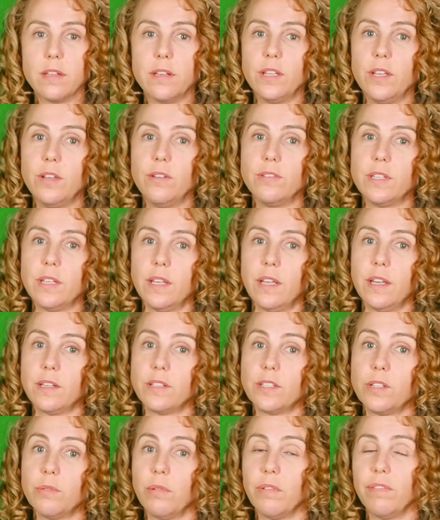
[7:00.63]
than using
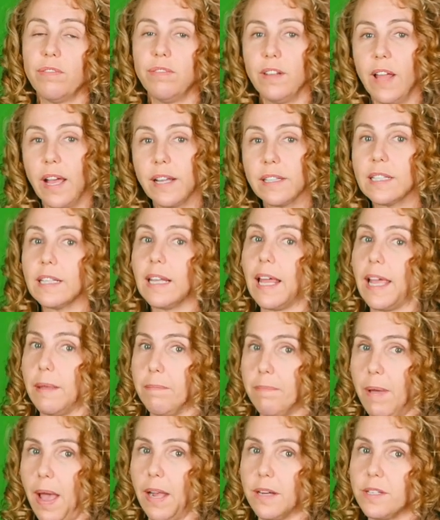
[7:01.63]
it to reflect
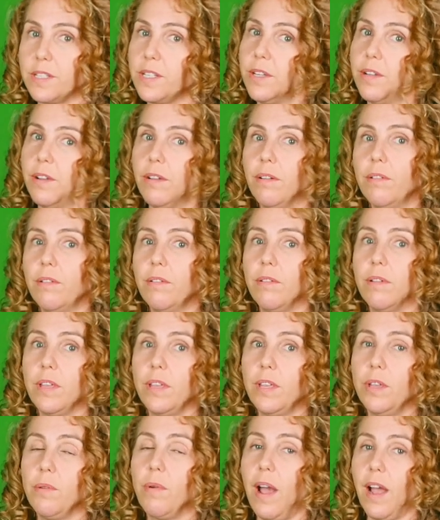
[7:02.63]
light back to you,
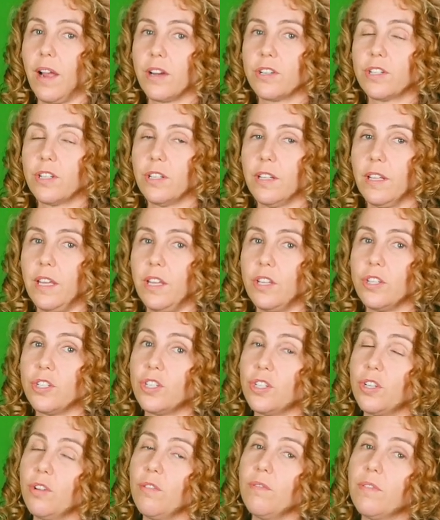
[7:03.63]
you actually
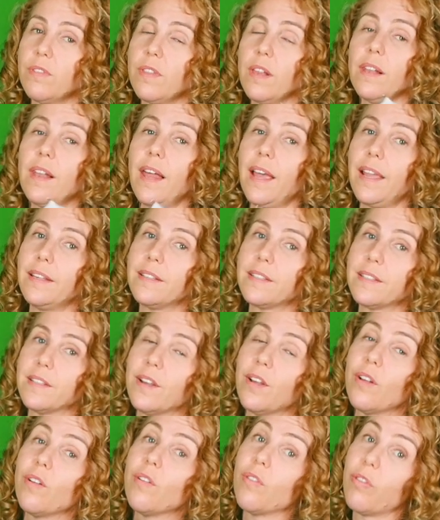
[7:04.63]
shoot the light
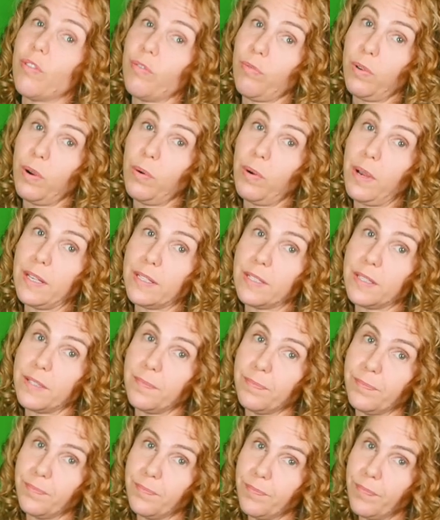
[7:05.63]
through it.
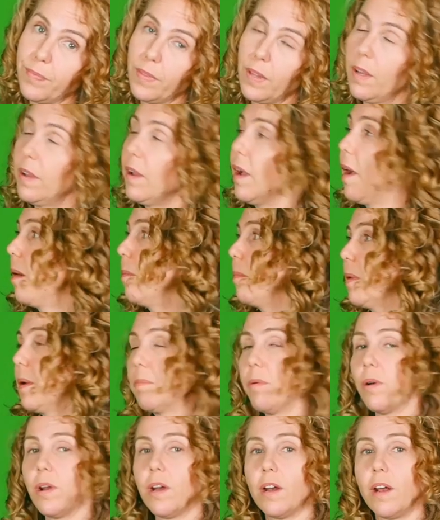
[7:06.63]
I'm going
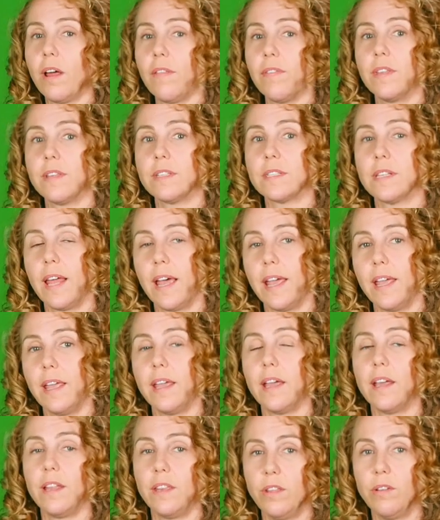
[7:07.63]
to put it on this
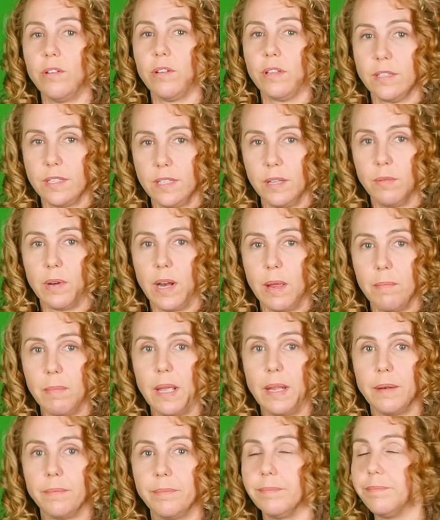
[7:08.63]
light and you can see what I
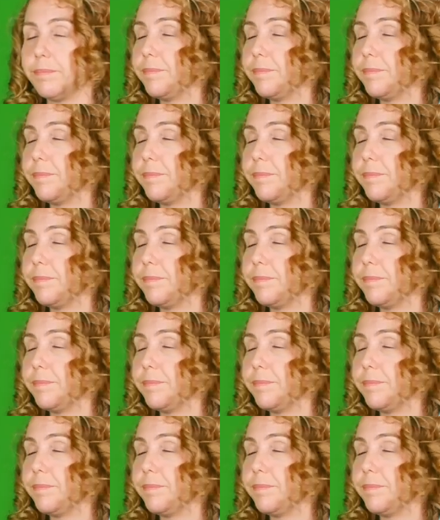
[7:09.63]
mean.